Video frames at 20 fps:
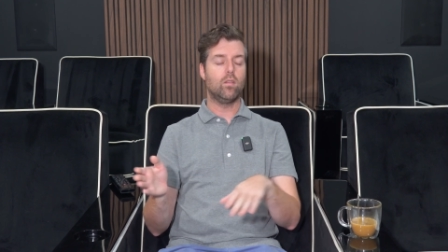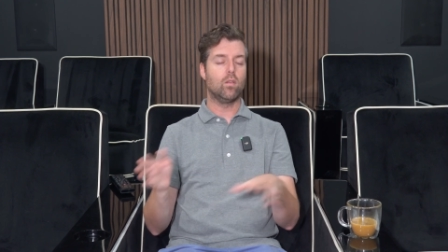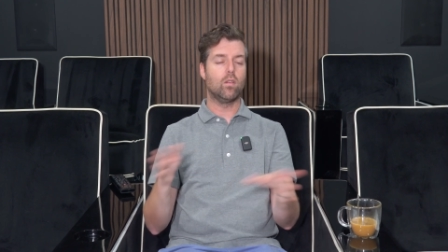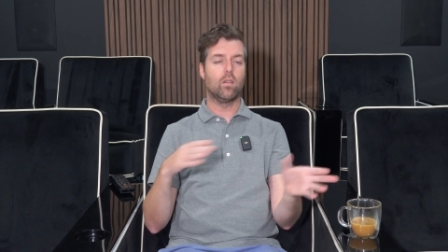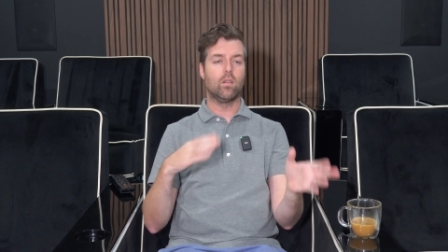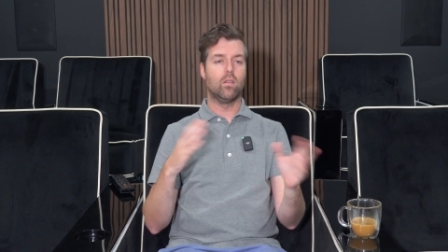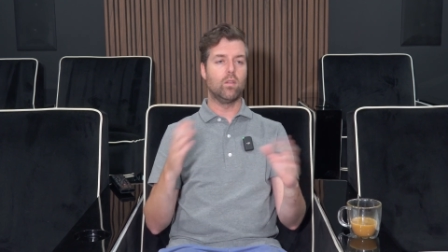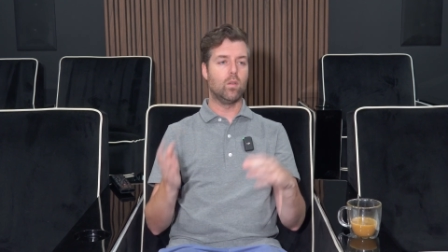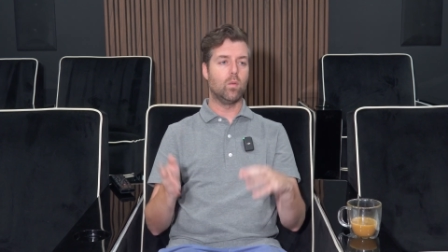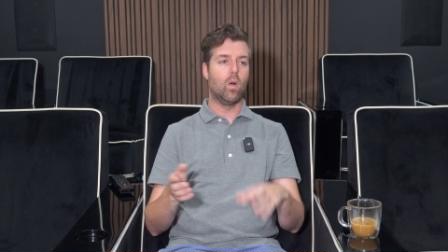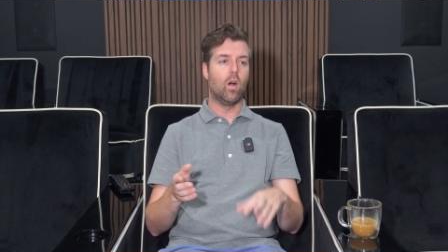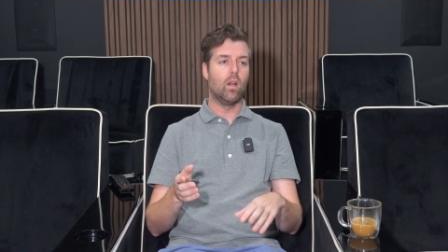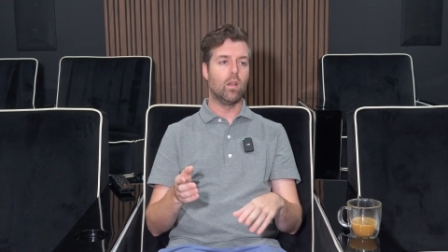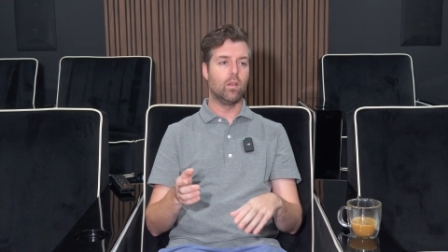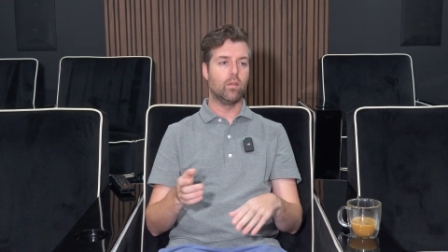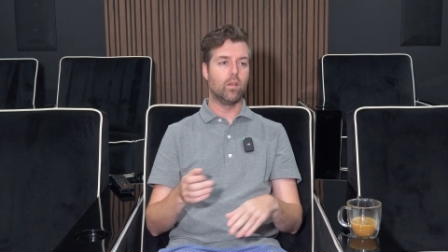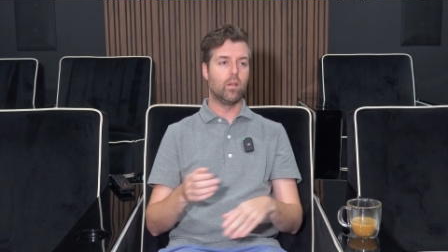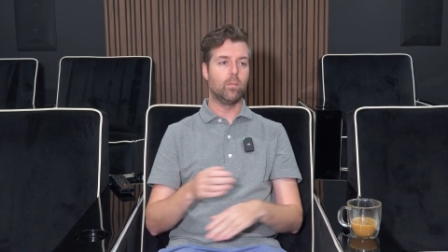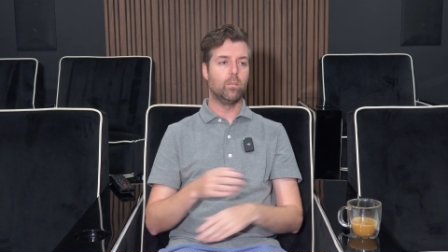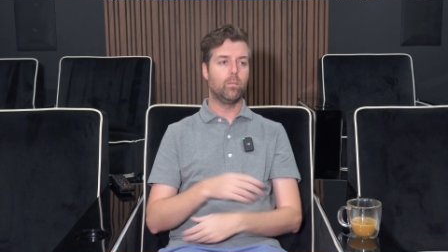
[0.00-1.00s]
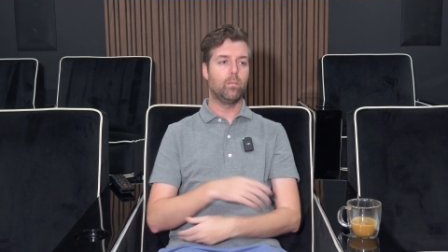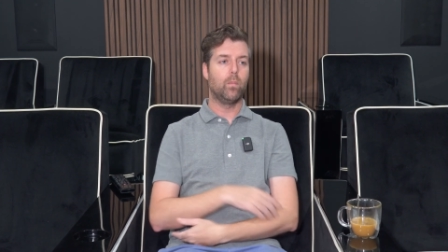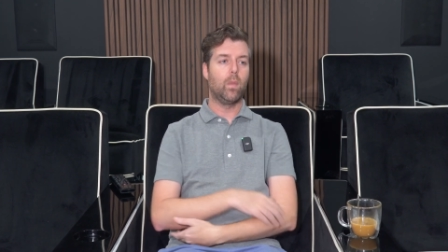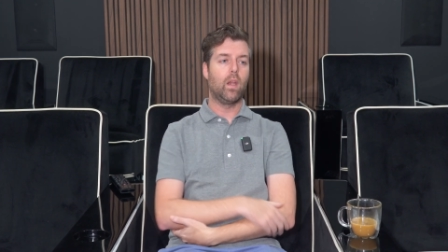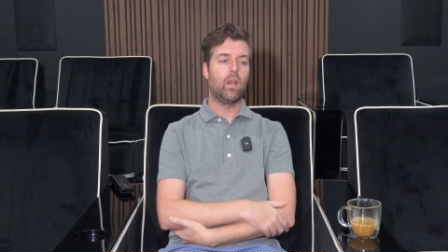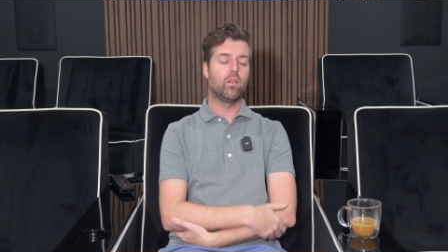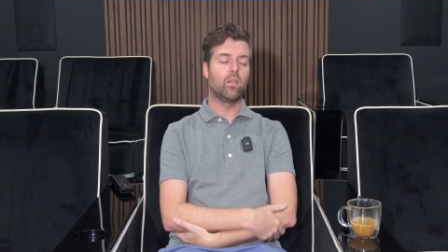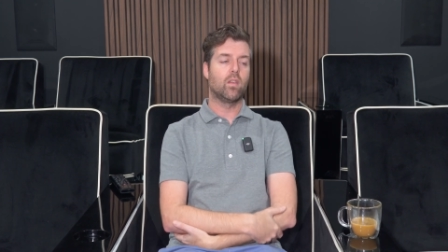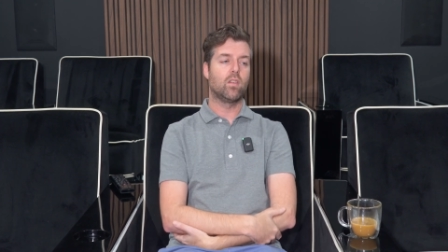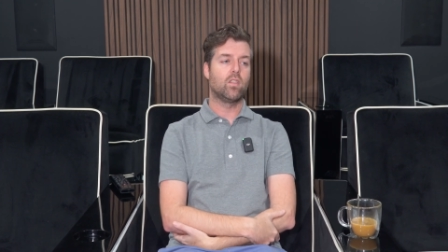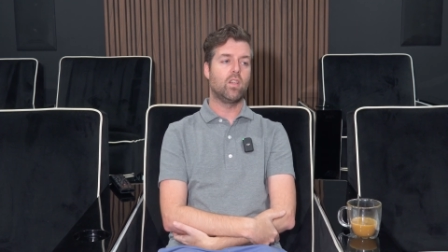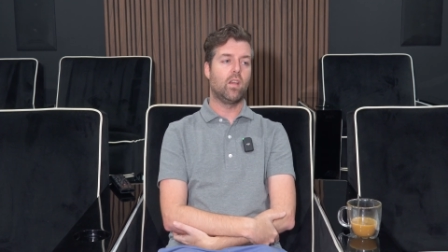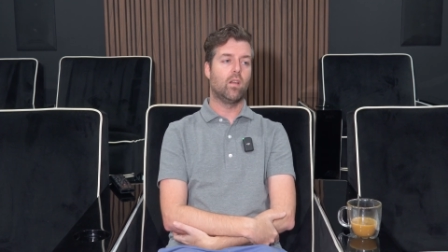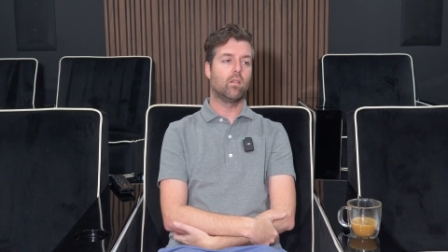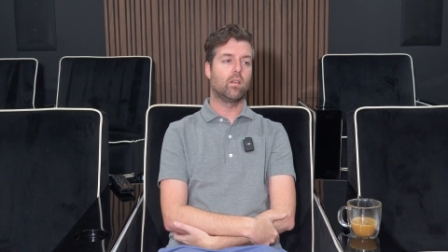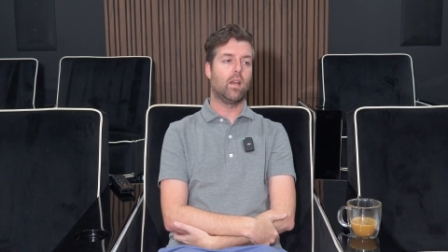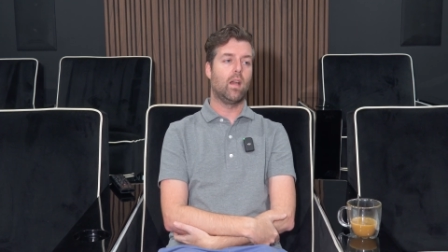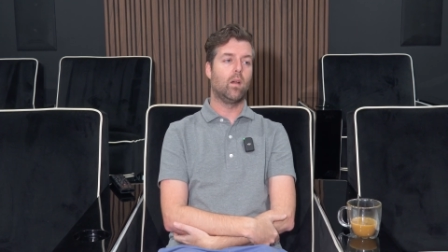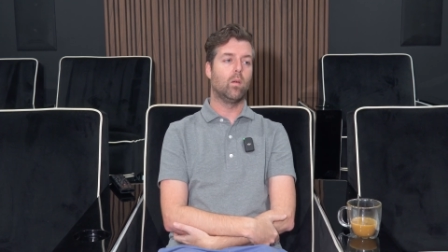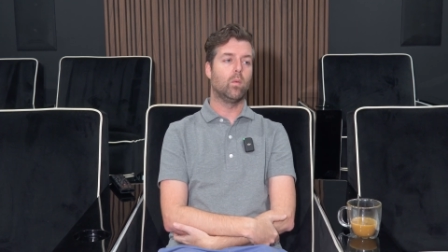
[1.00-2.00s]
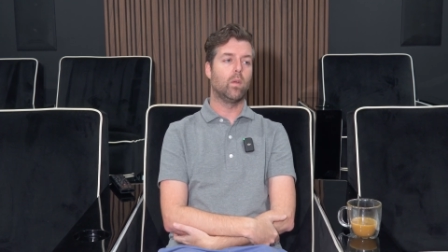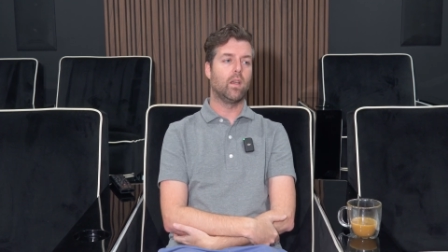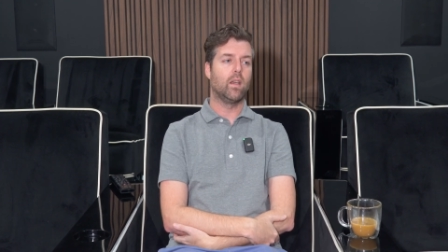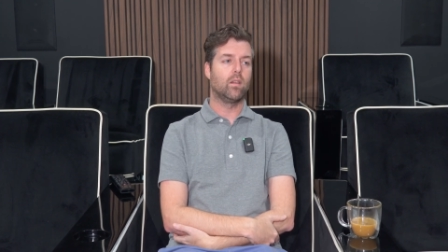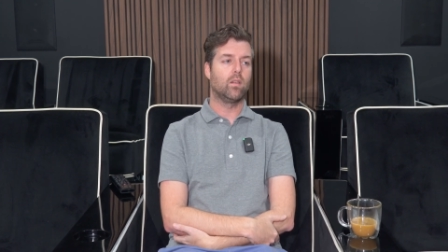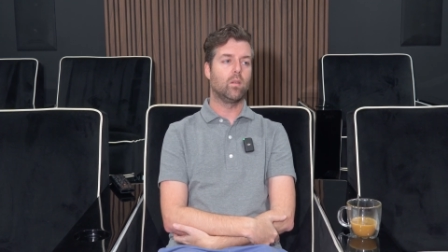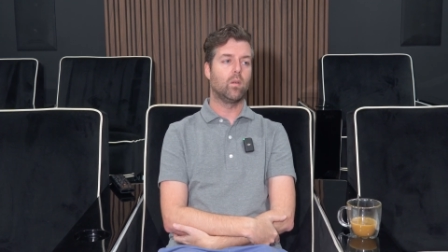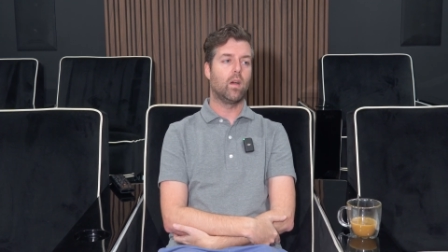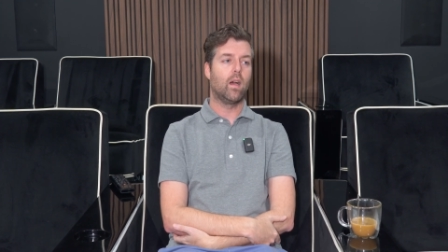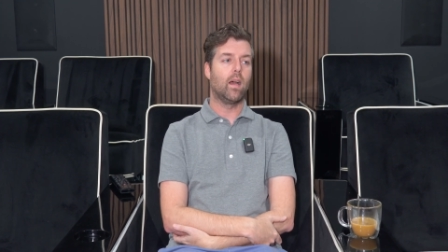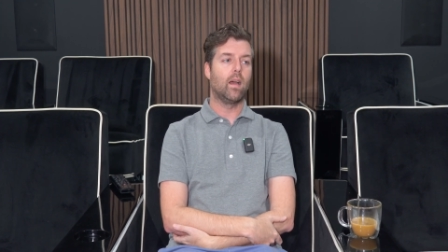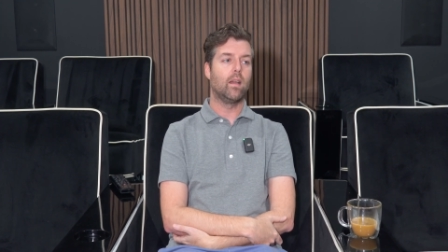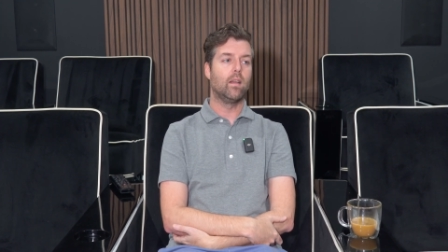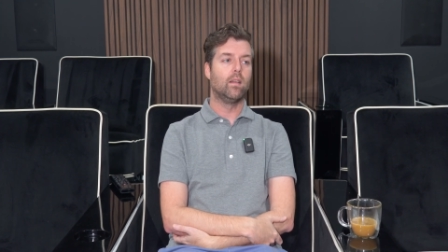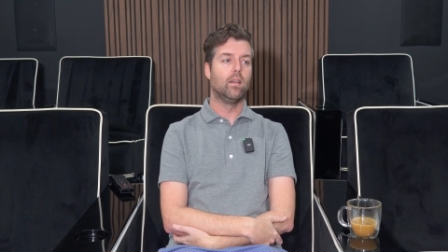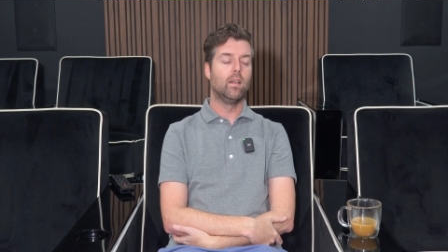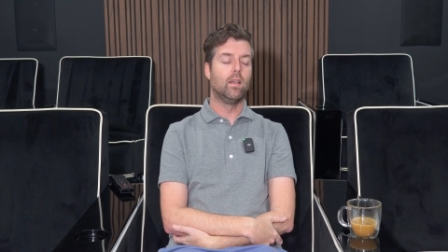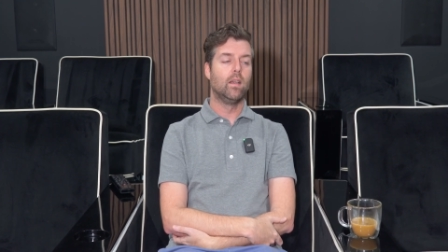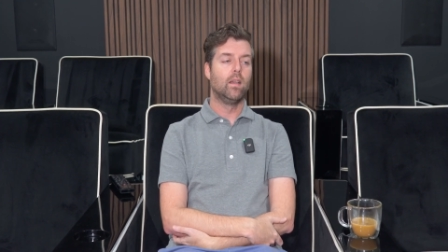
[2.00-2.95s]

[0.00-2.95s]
You couldn't do all of them because the channel count would get too high.